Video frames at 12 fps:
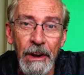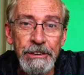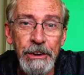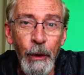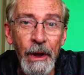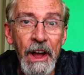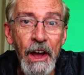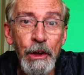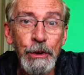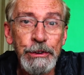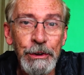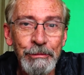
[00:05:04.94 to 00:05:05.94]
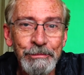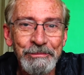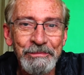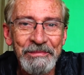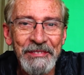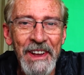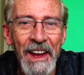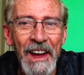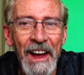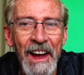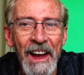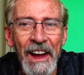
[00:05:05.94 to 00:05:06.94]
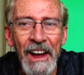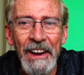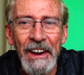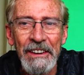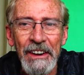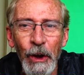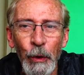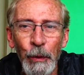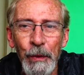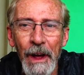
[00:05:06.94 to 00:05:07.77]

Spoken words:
so it goes. So